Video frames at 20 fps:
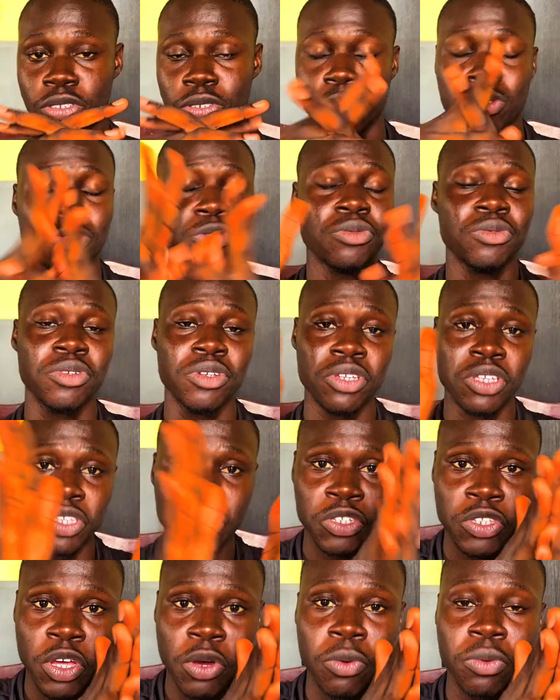So
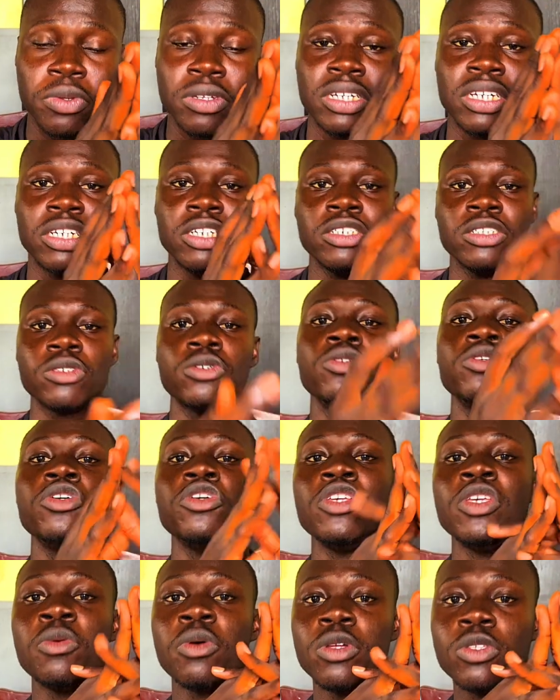
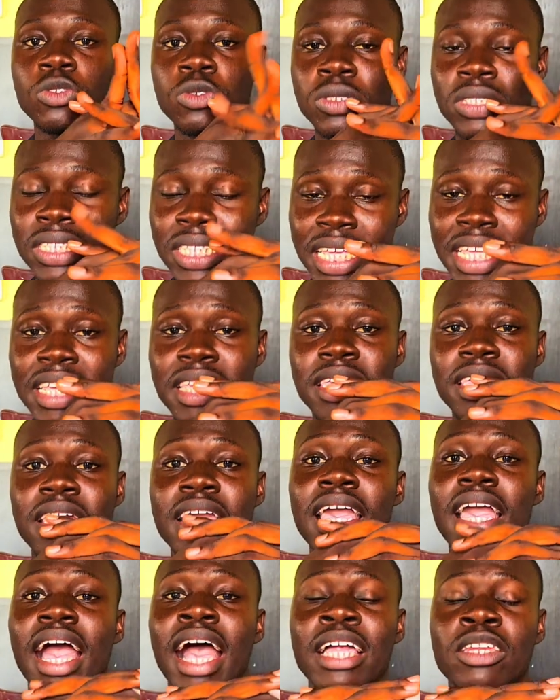you want to take
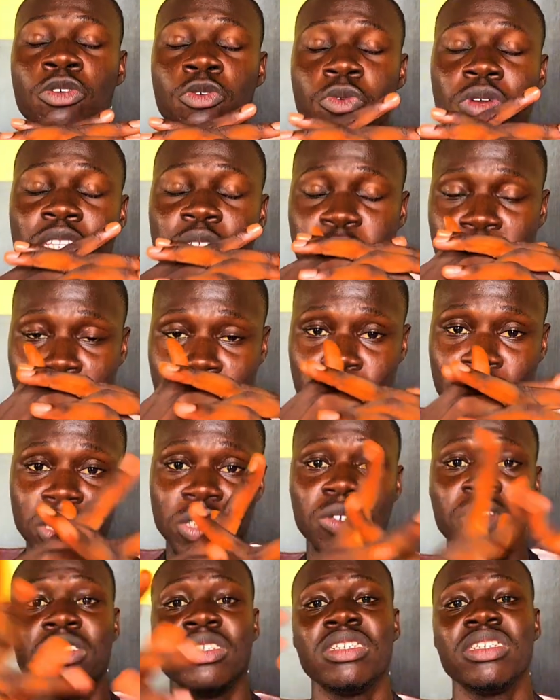adequate
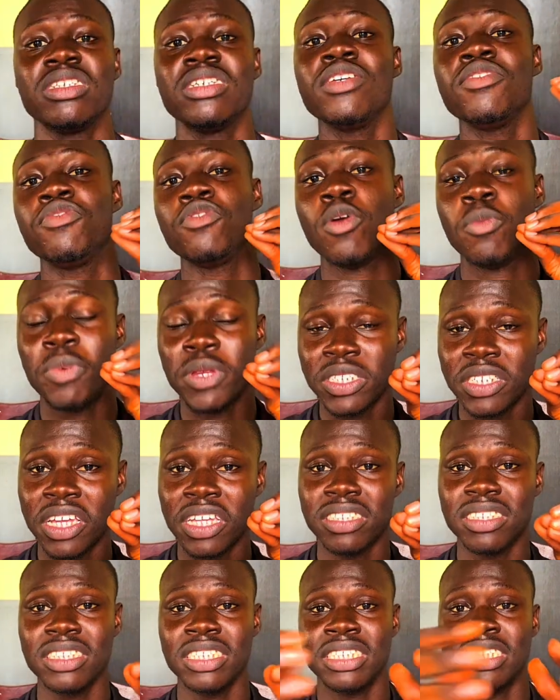precautions if your
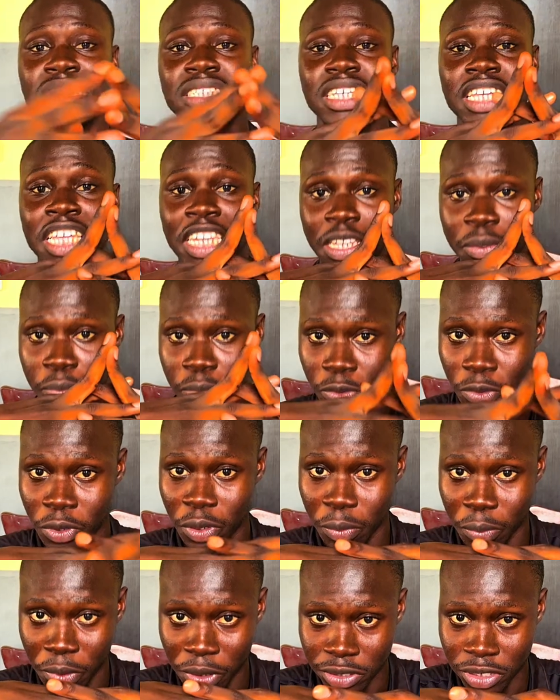patient is in the
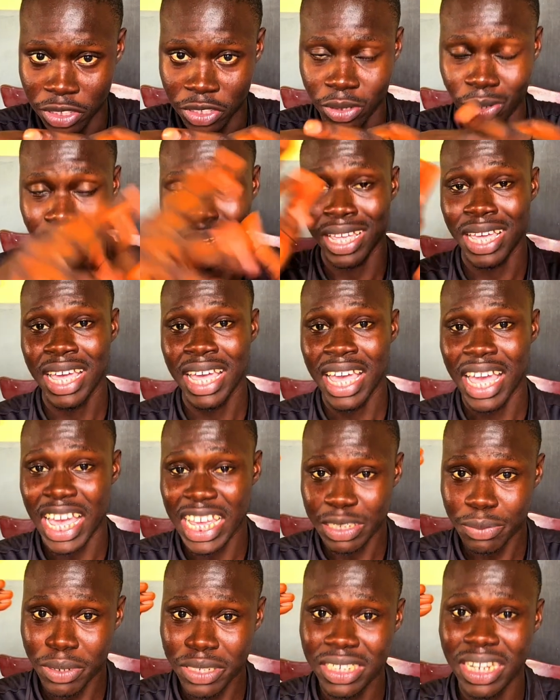prone position,
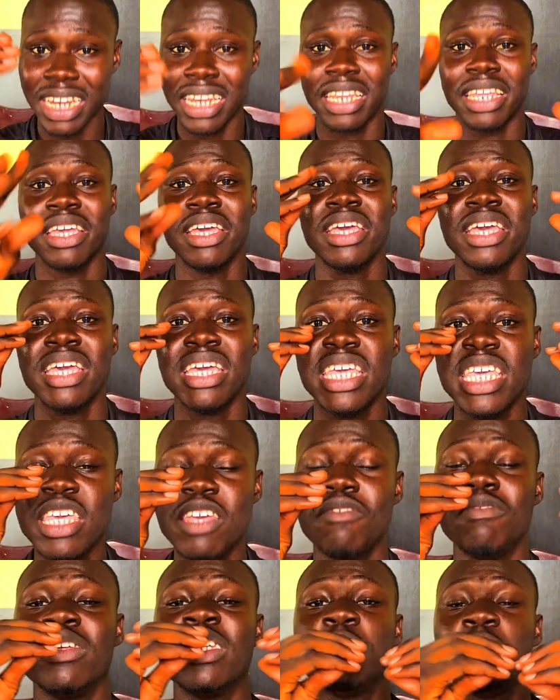especially
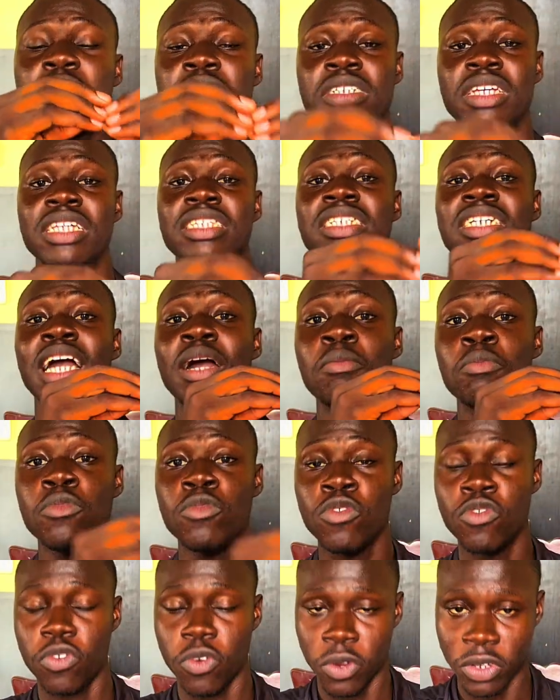if this patient can't
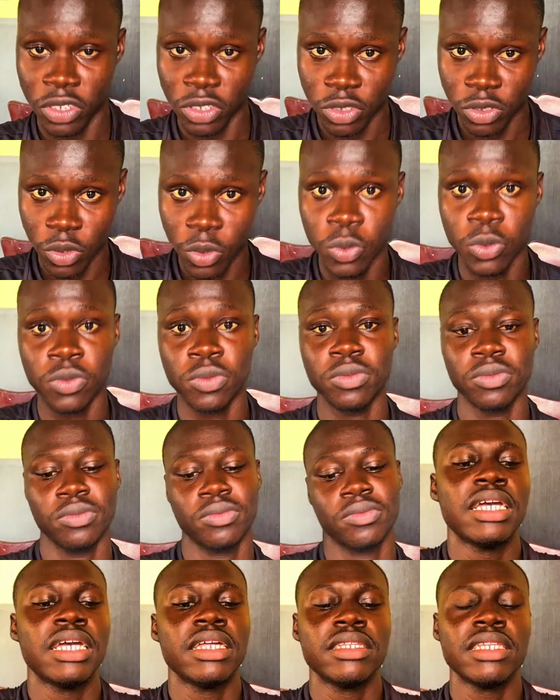move on his own.
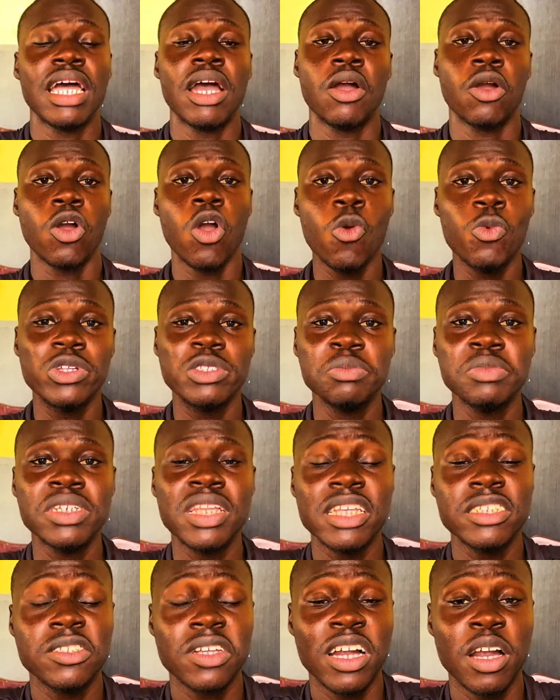Now come with me,
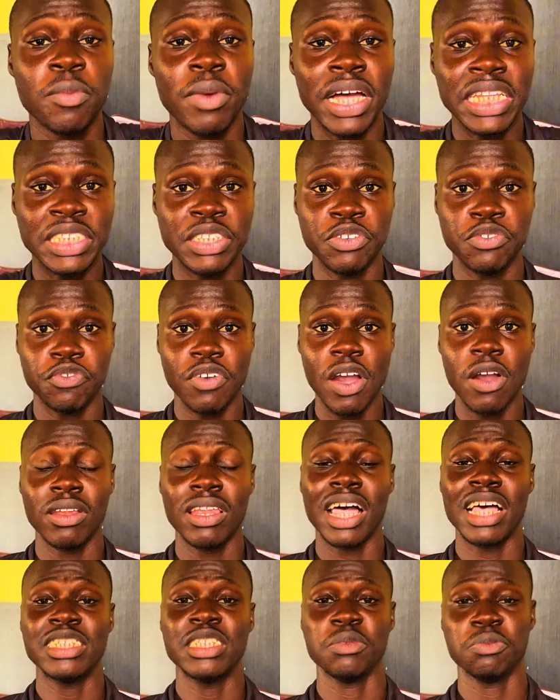let's talk about the
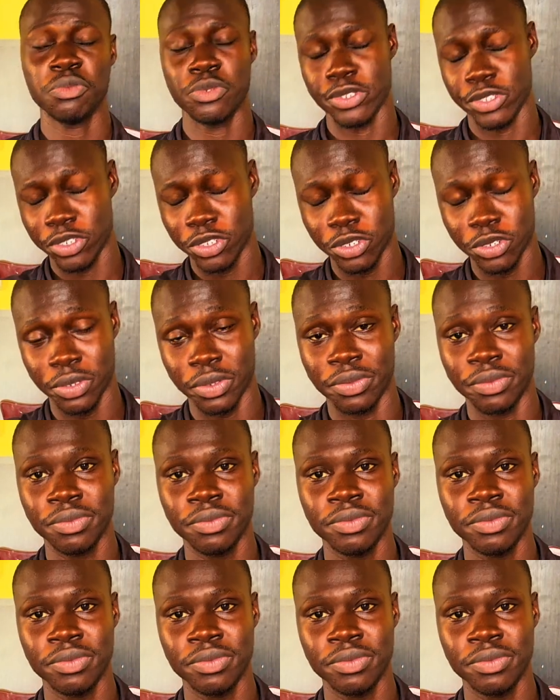Fowler's position.